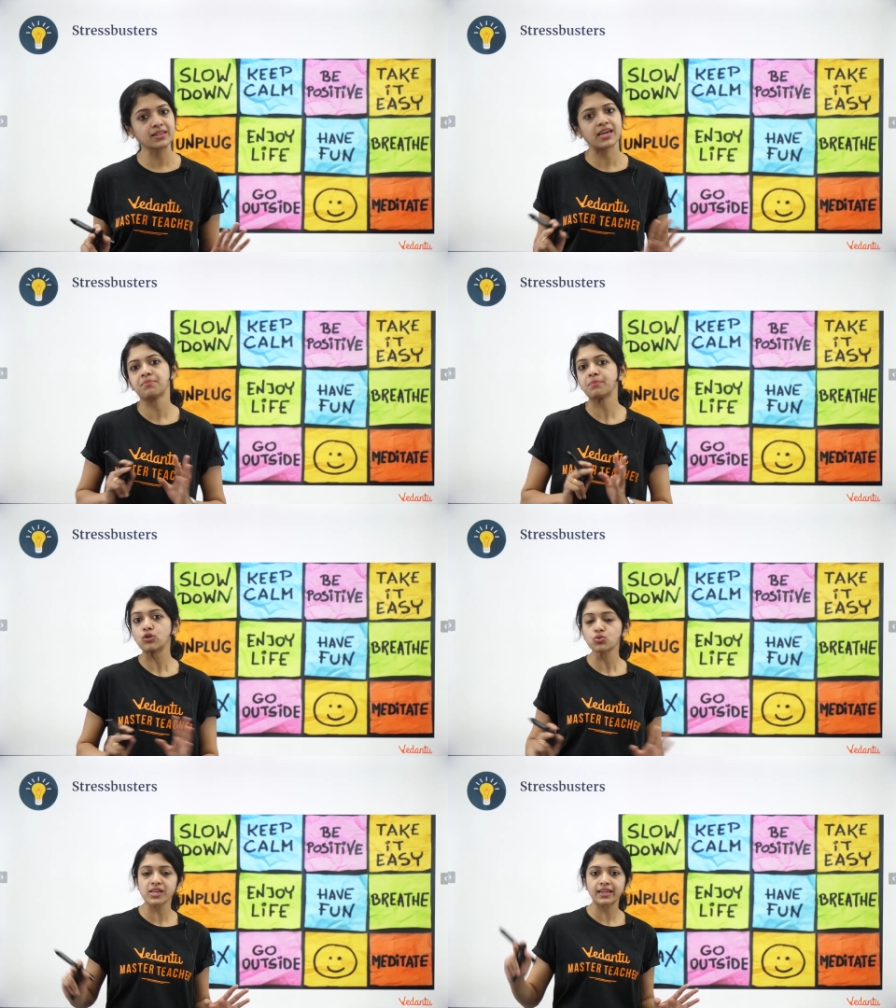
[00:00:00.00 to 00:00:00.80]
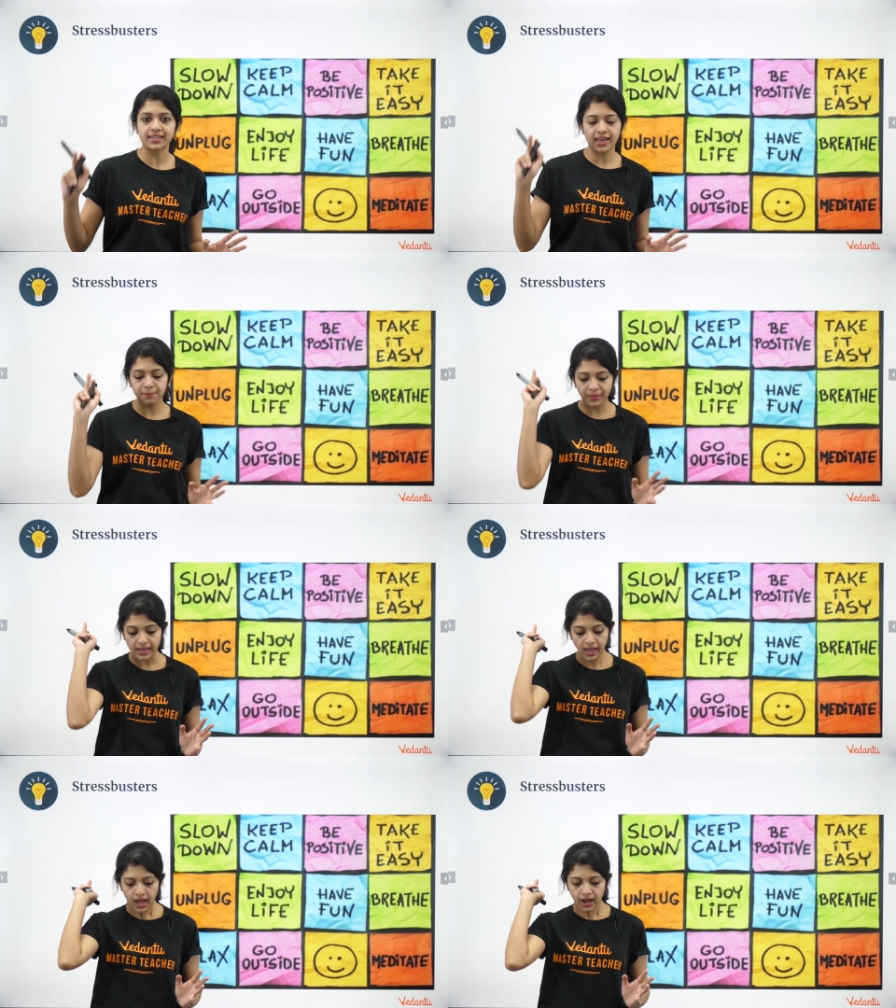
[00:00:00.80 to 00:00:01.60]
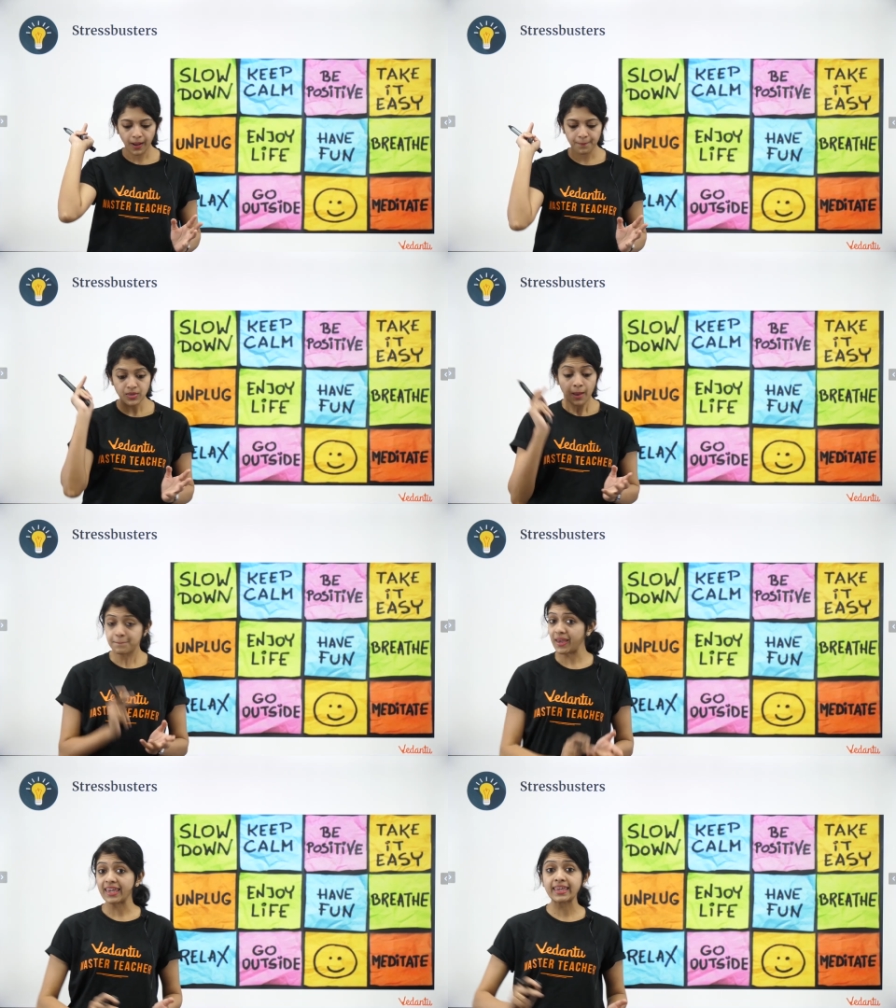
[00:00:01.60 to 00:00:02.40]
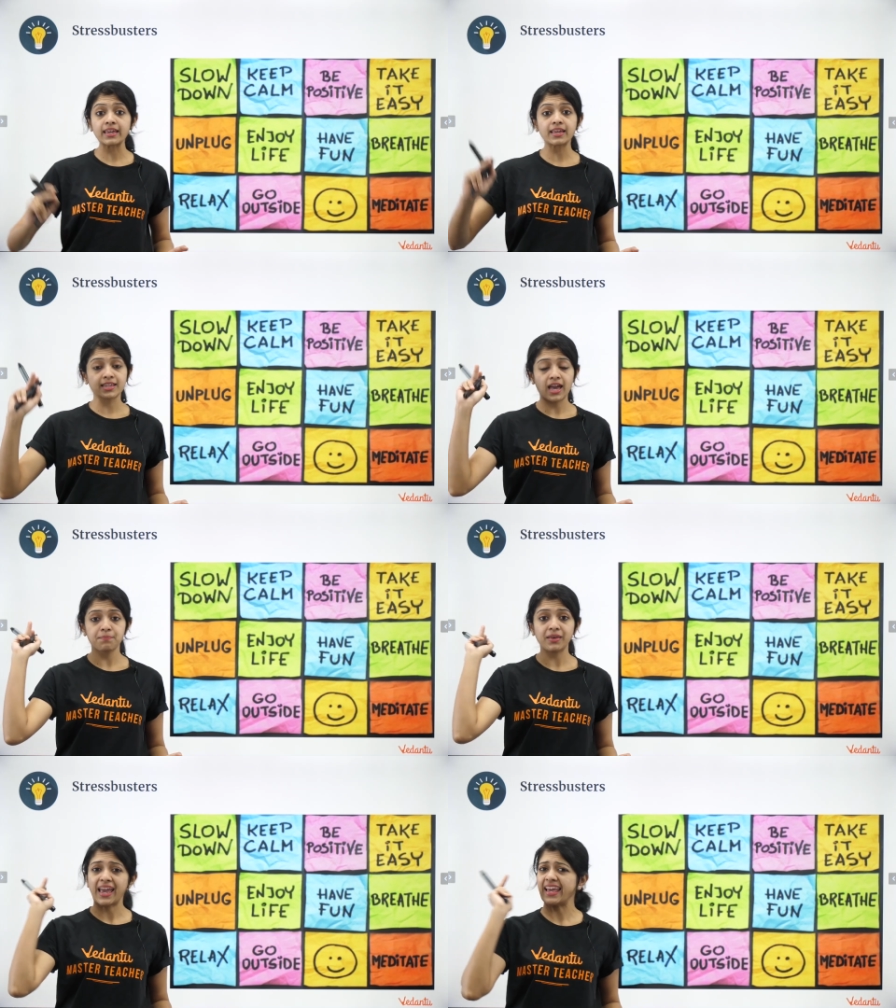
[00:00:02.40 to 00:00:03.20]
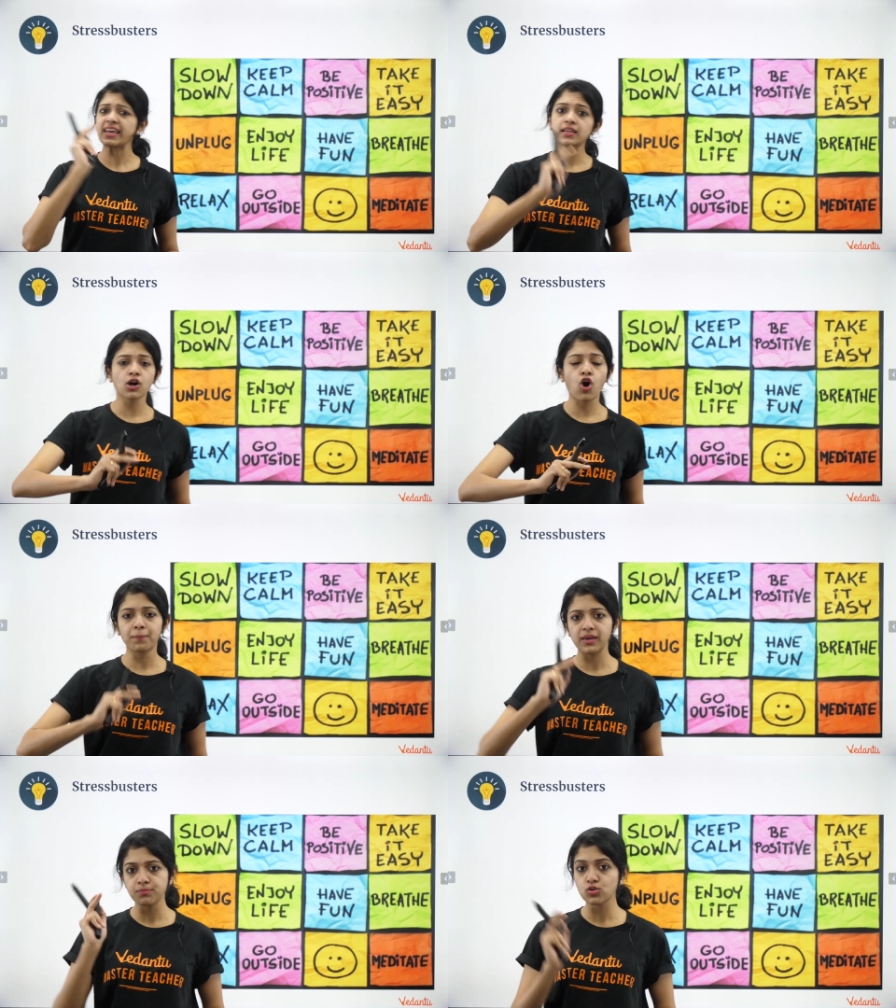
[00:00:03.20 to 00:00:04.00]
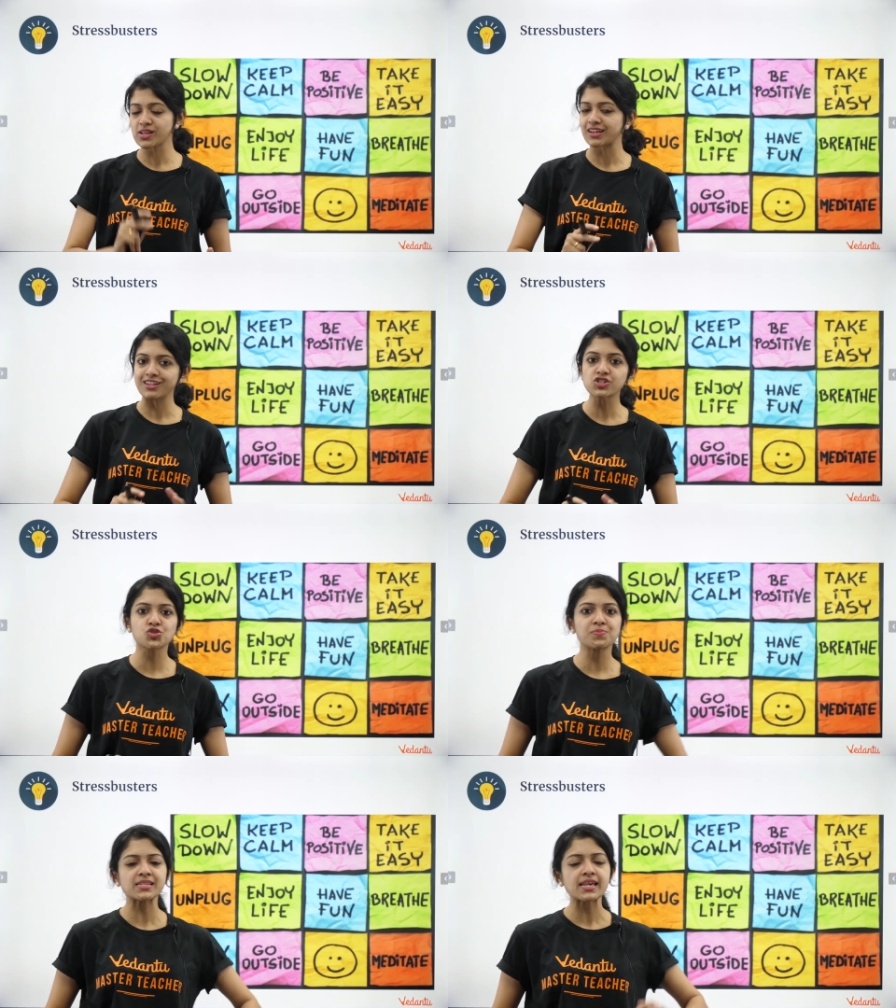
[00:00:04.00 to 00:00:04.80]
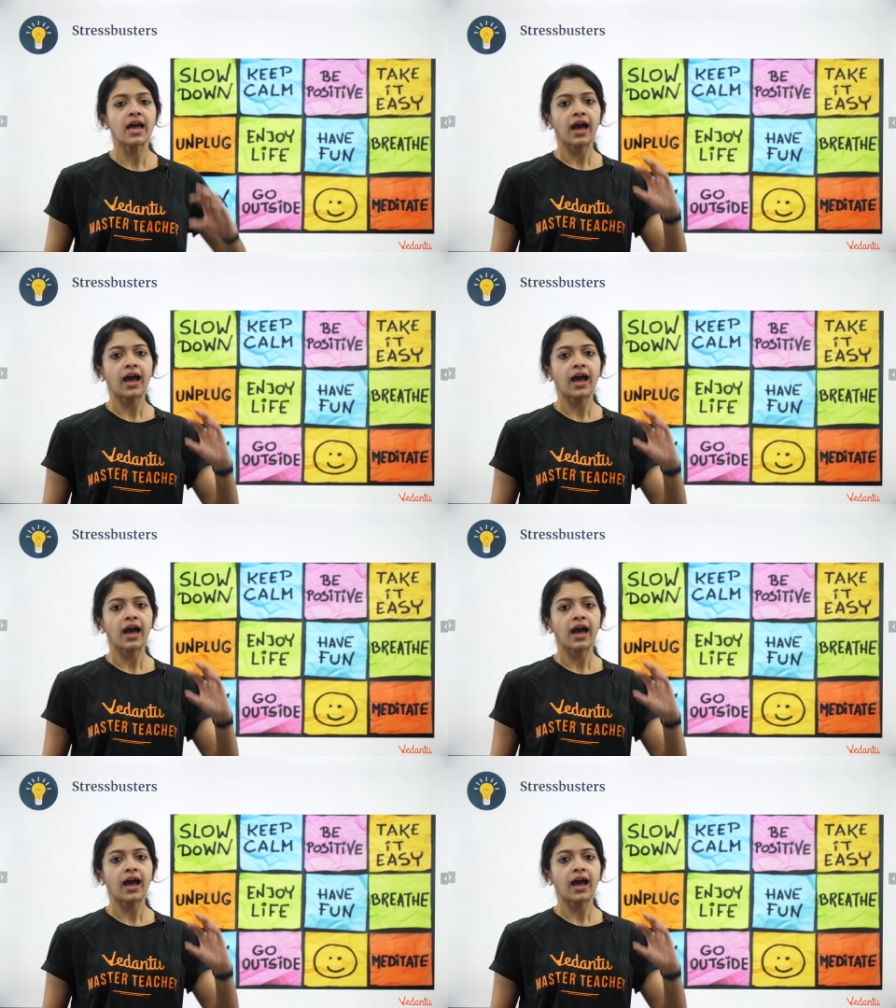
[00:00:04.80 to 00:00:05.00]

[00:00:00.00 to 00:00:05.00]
It can be music, it can be baking, it can be any other hobby, a musical instrument,